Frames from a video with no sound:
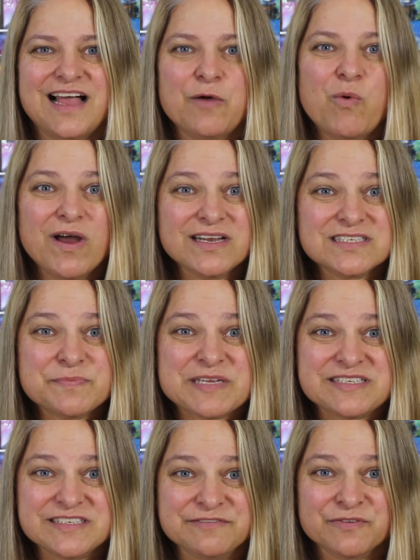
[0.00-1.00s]
I wanted to
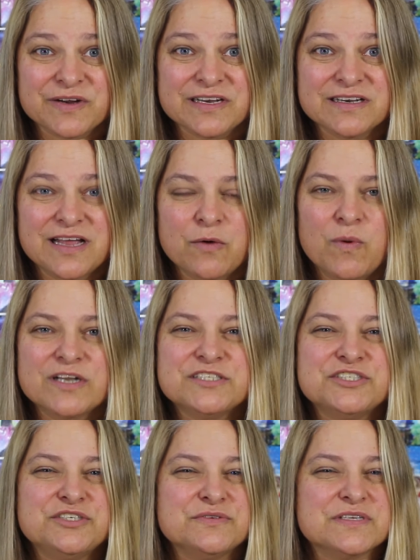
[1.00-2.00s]
be different. I wanted
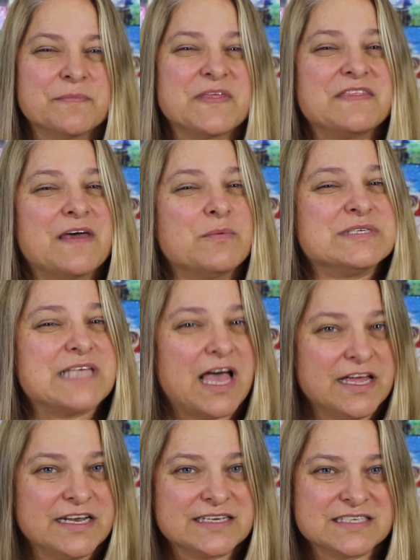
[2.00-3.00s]
to do something that was
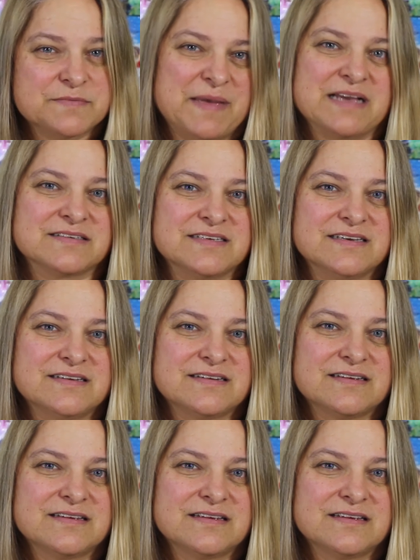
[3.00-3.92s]
unexpected.